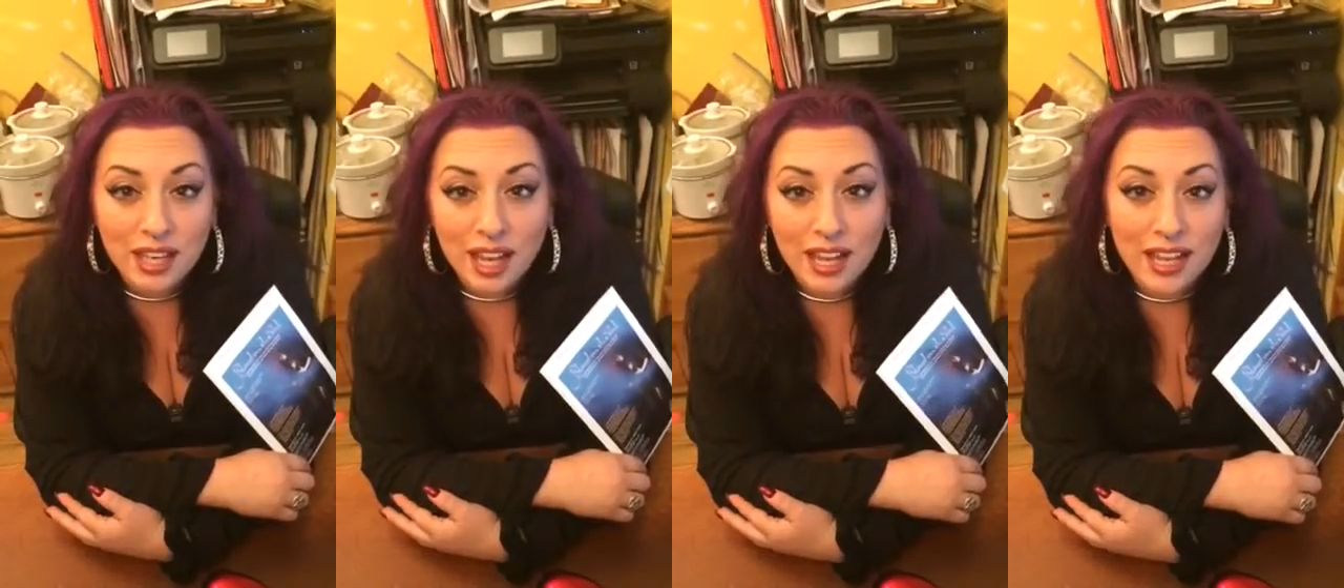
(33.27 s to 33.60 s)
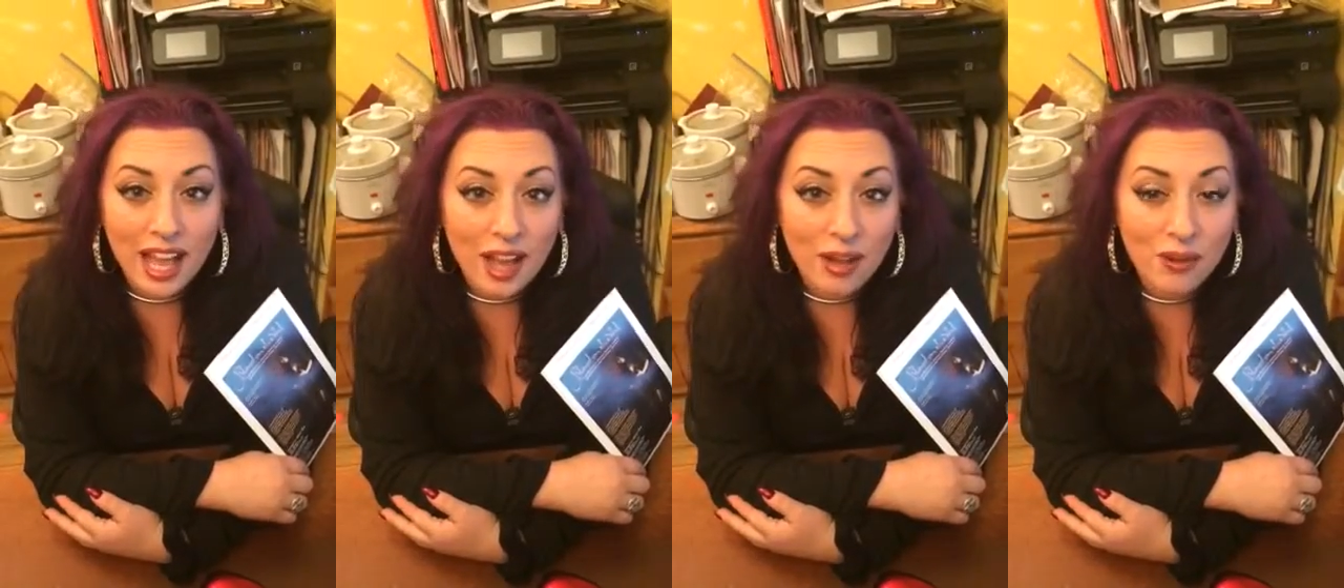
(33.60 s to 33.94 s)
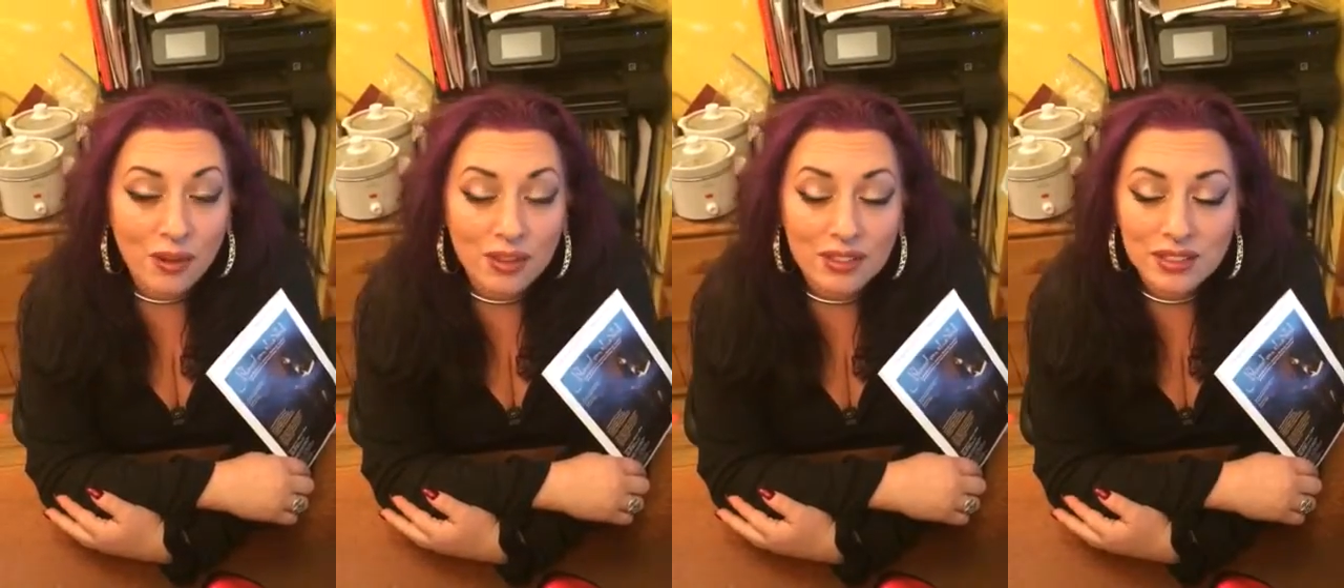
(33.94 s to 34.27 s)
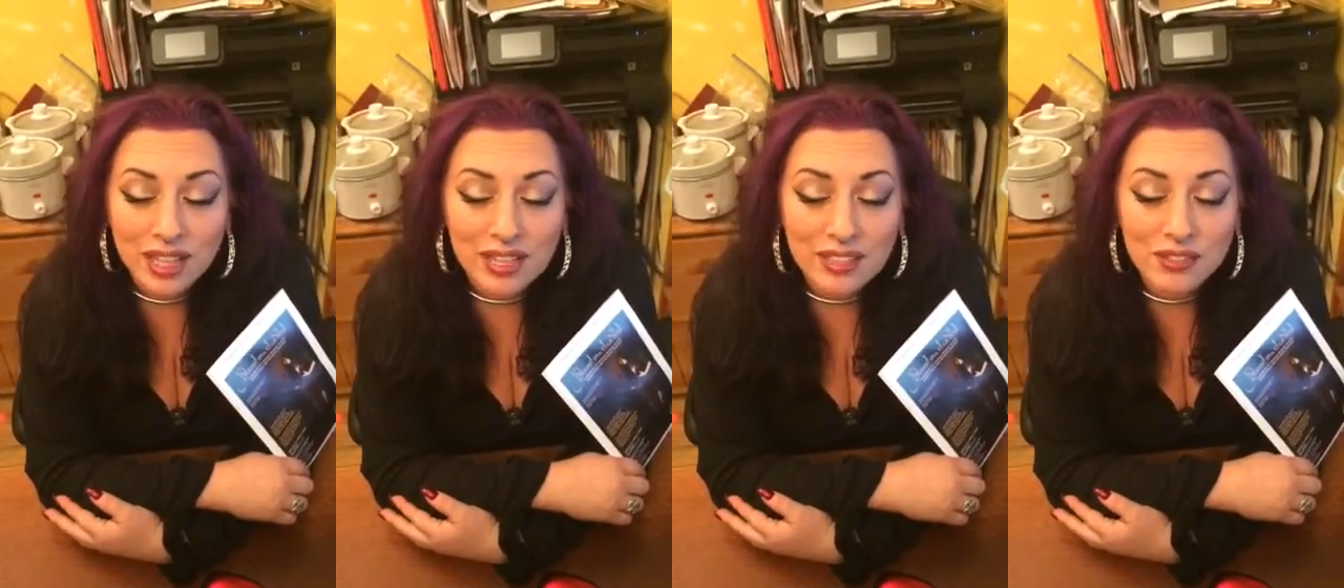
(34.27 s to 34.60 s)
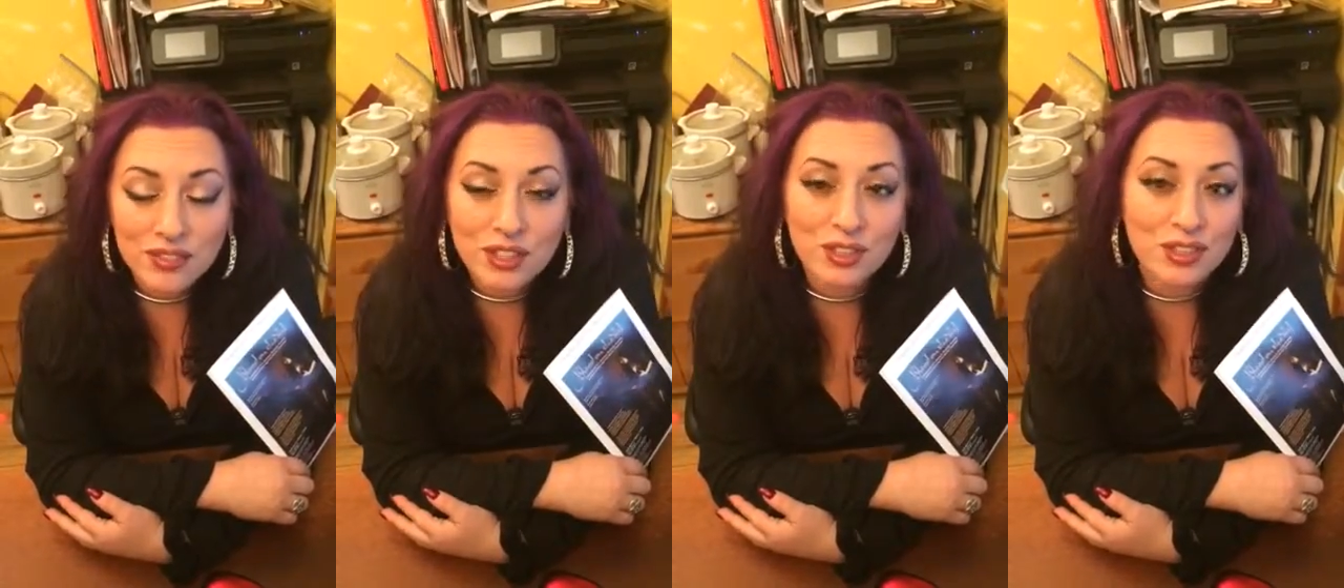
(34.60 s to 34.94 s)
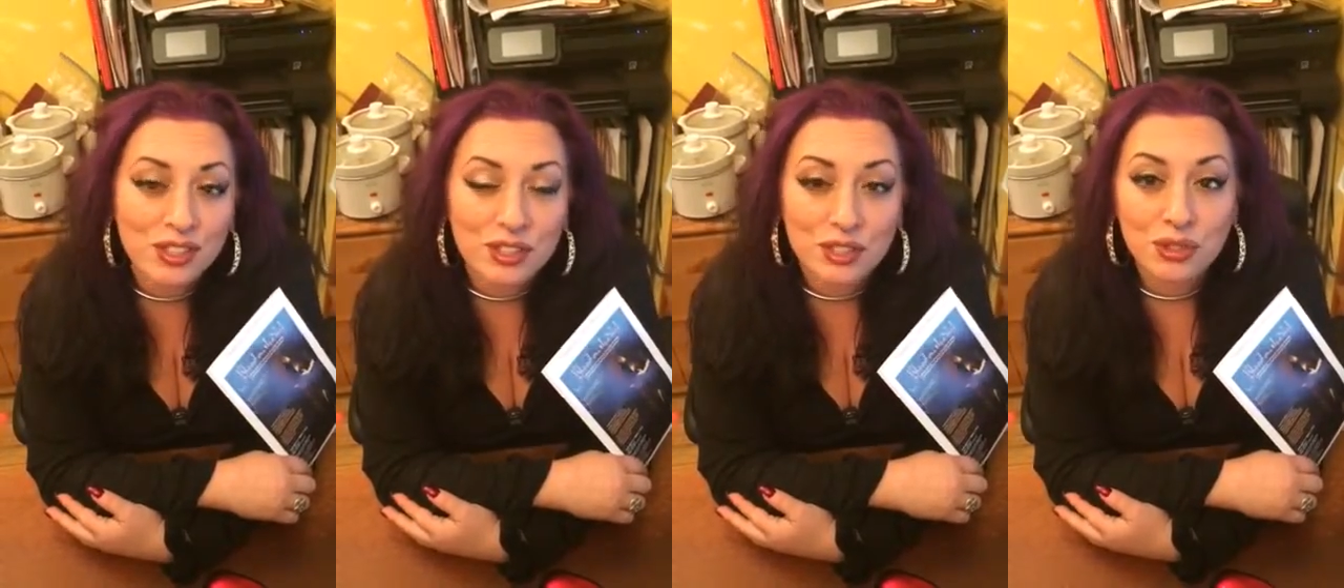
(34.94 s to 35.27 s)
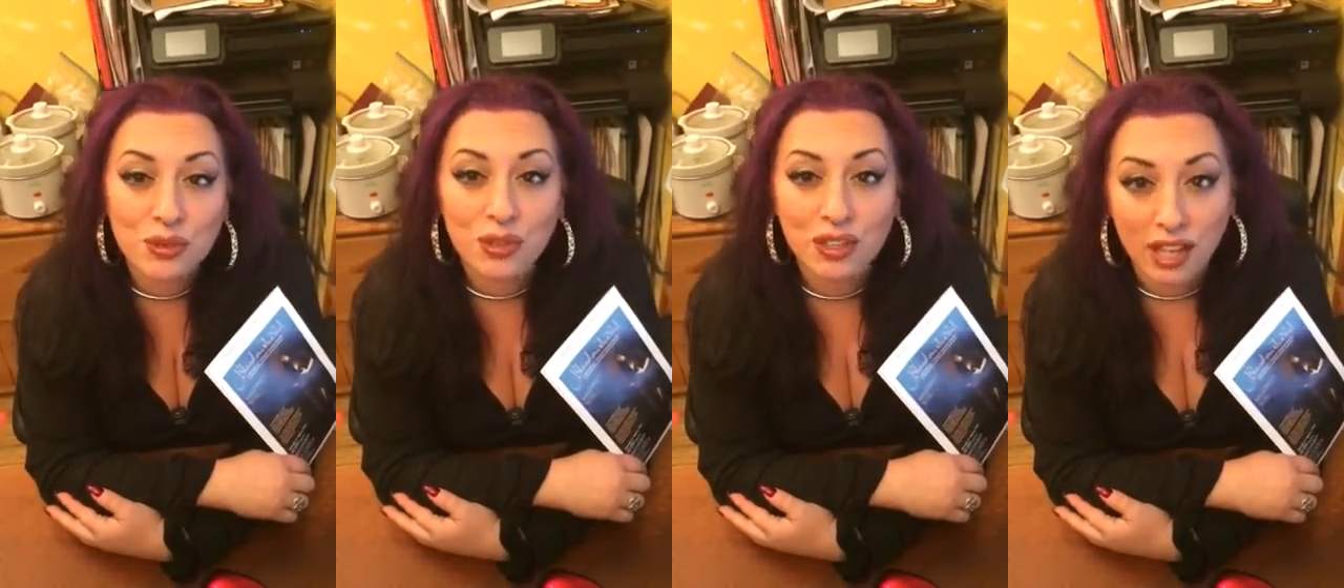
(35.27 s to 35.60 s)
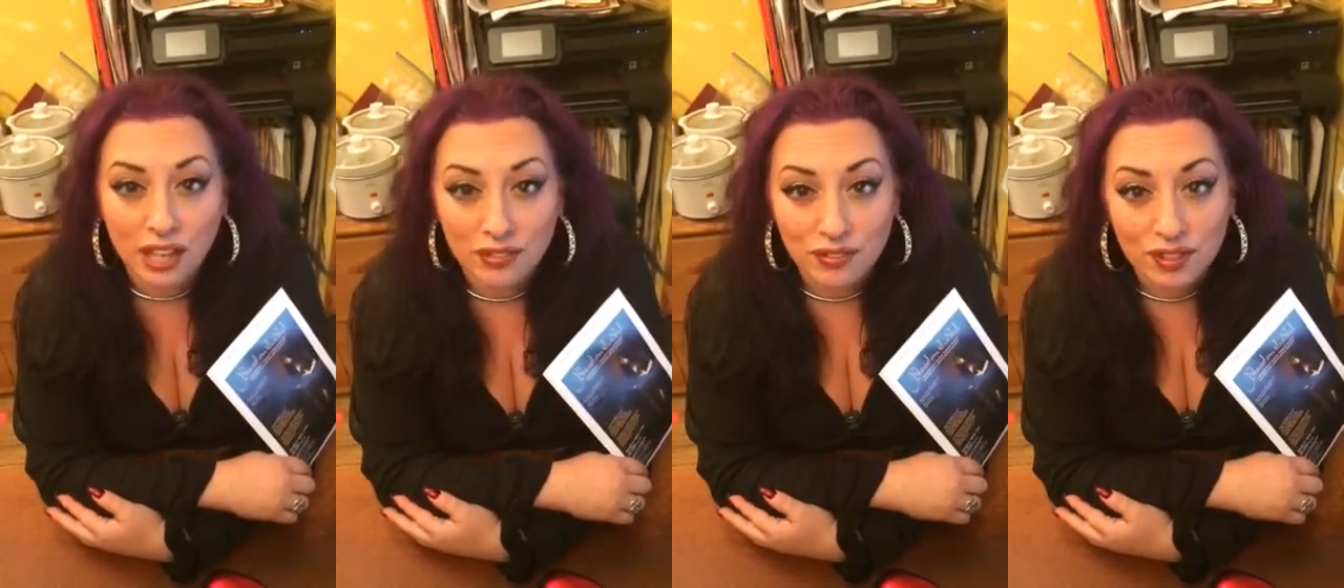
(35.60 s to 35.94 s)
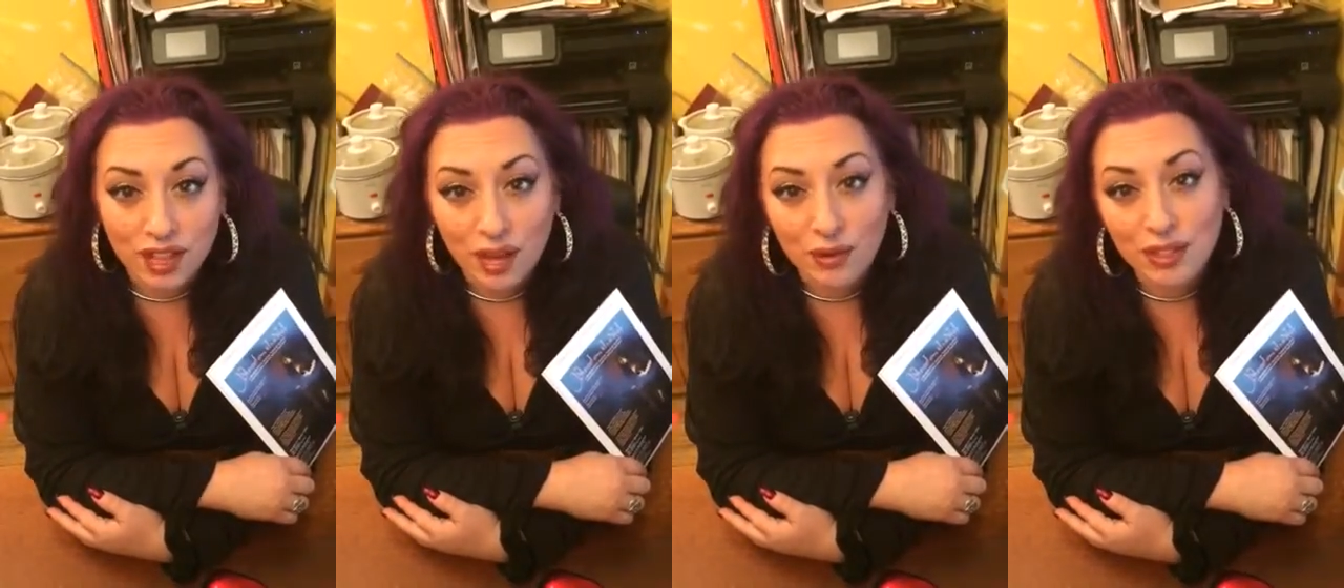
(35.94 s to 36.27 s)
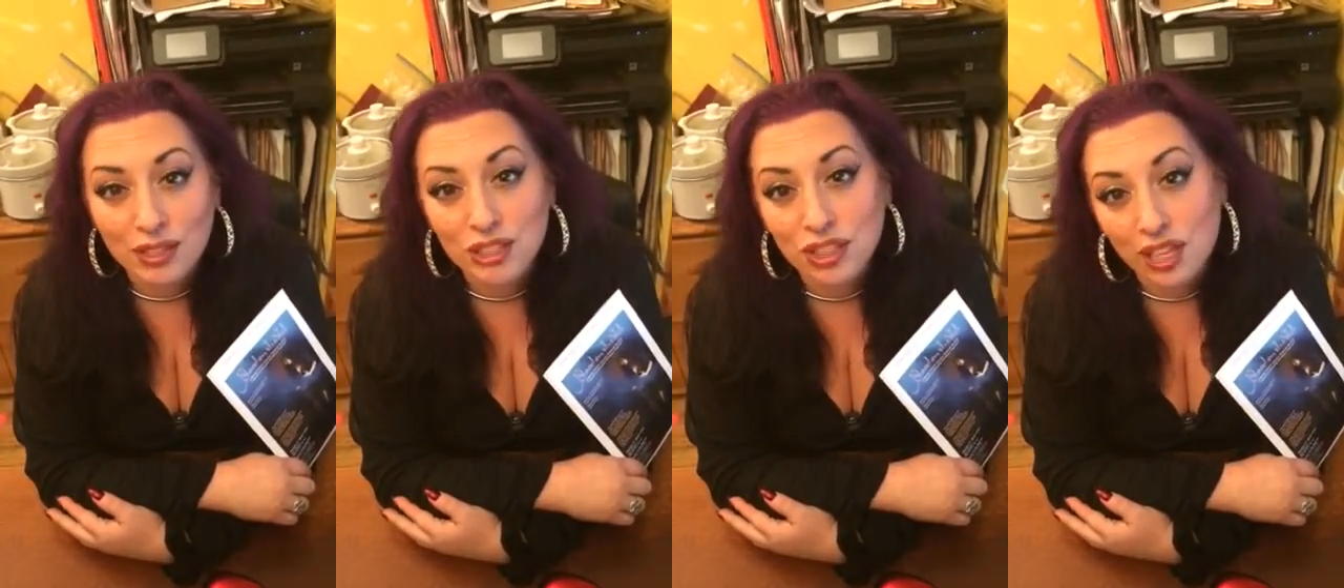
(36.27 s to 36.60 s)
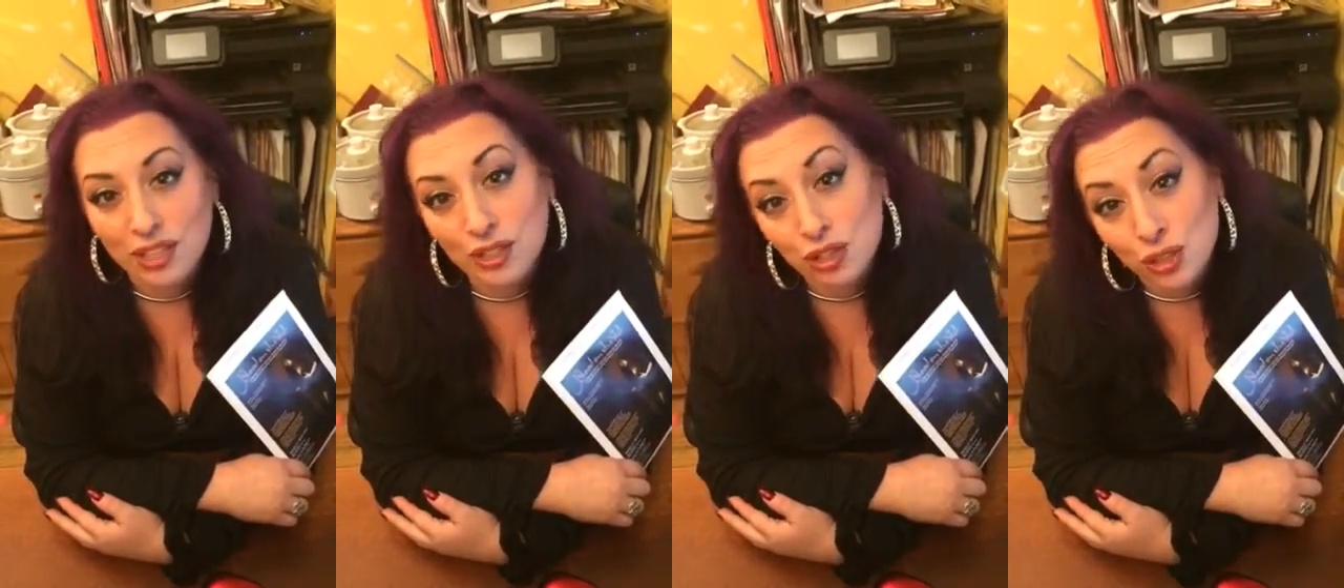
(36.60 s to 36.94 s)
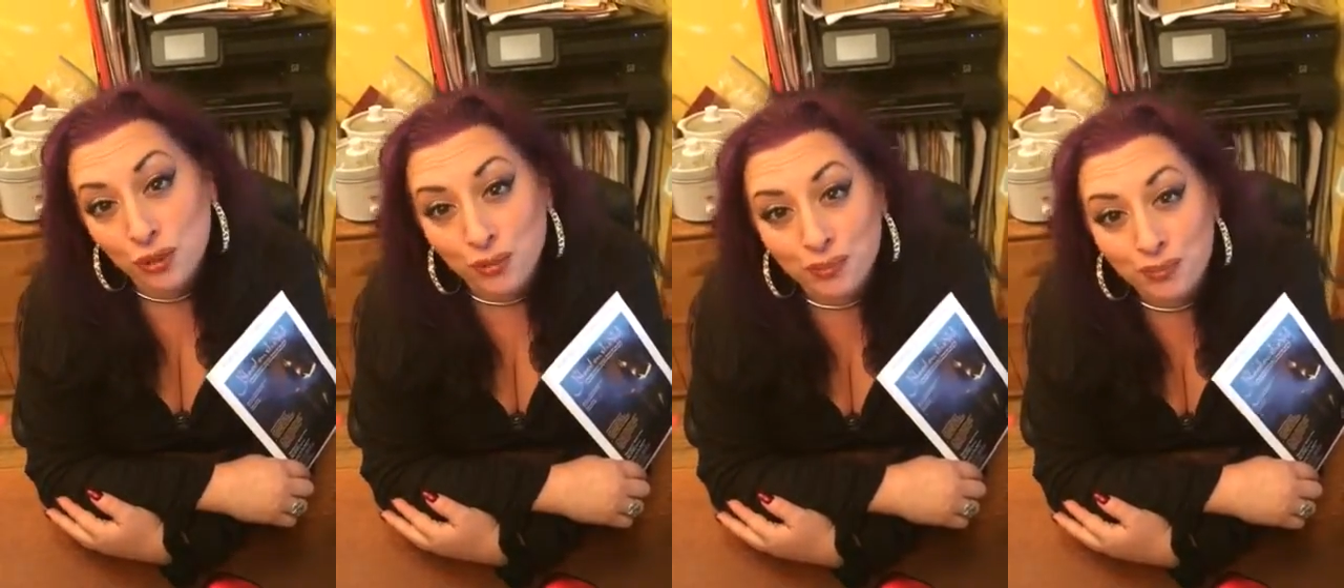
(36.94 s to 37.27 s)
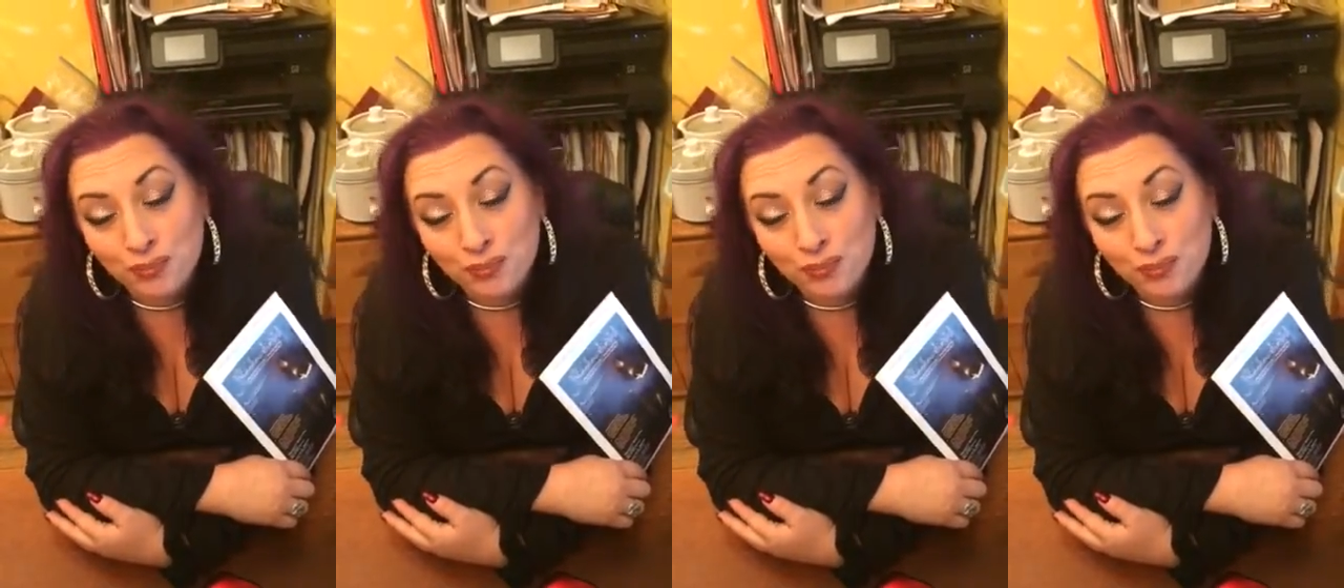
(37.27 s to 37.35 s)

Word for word: and how dance figures into your life and how it can change you.